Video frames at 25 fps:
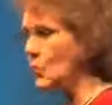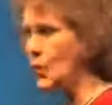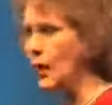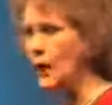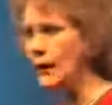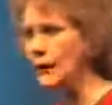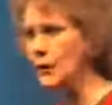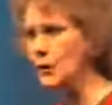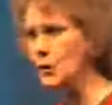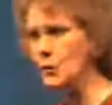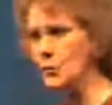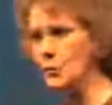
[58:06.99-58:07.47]

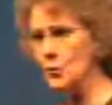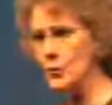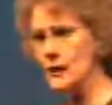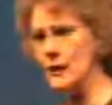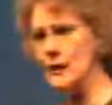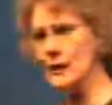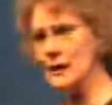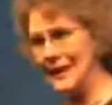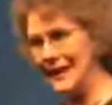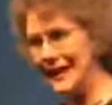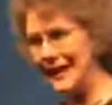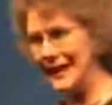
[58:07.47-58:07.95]
Why don't
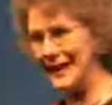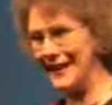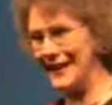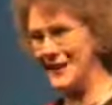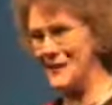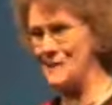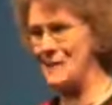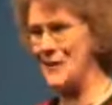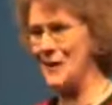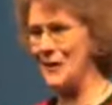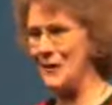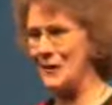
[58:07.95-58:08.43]
we get it
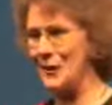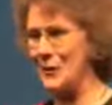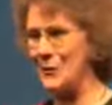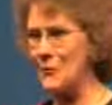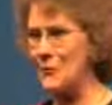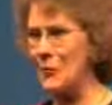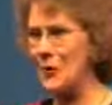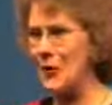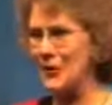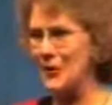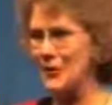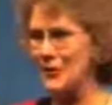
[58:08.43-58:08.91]
about our
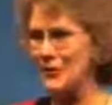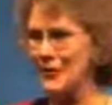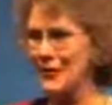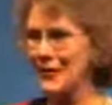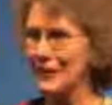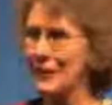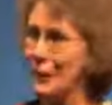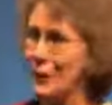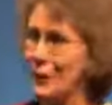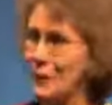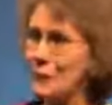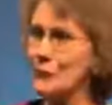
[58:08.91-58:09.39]
water?
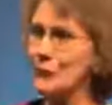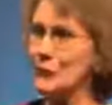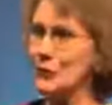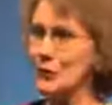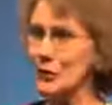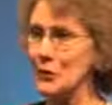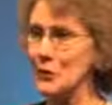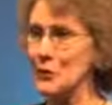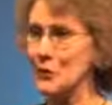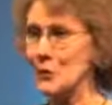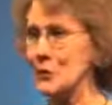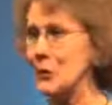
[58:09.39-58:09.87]
And
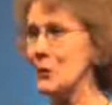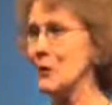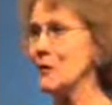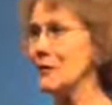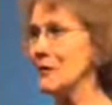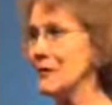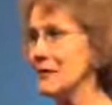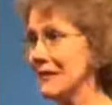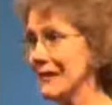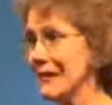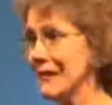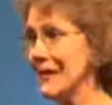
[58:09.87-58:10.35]
hopefully you
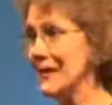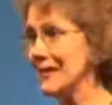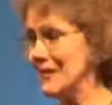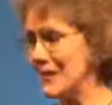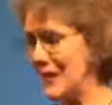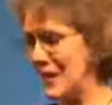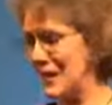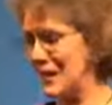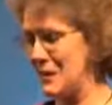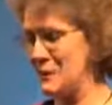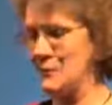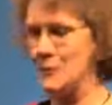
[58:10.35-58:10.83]
will get
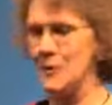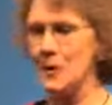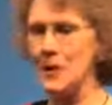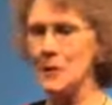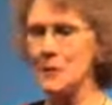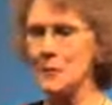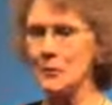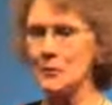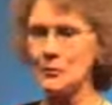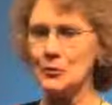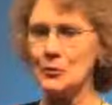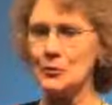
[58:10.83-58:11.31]
that and be
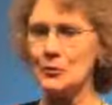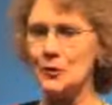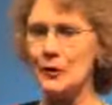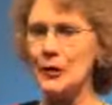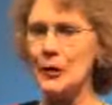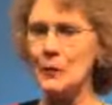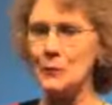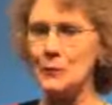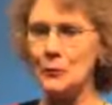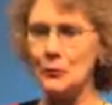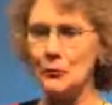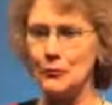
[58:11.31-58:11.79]
able to
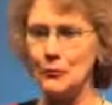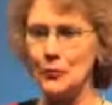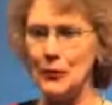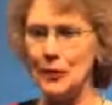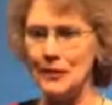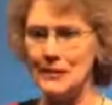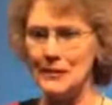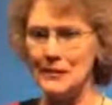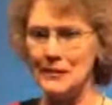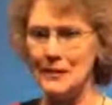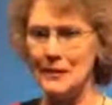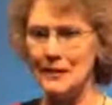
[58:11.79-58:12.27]
help your
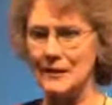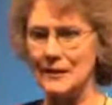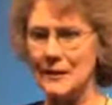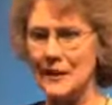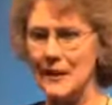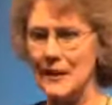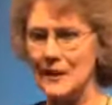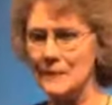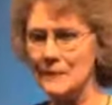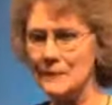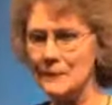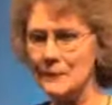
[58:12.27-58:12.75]
friends get
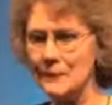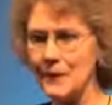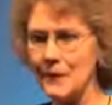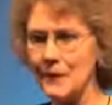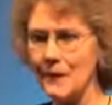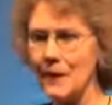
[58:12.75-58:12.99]
that.